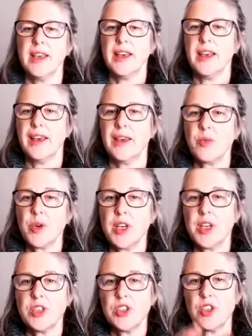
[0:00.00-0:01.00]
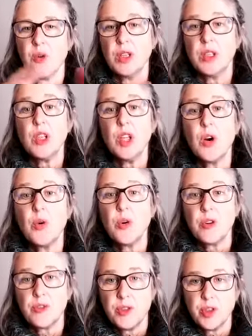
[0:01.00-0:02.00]
And we're going to do a
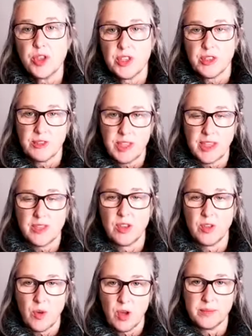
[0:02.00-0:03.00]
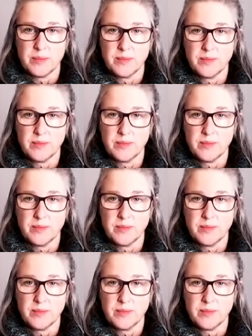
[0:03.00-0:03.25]
lower version of legs on the wall.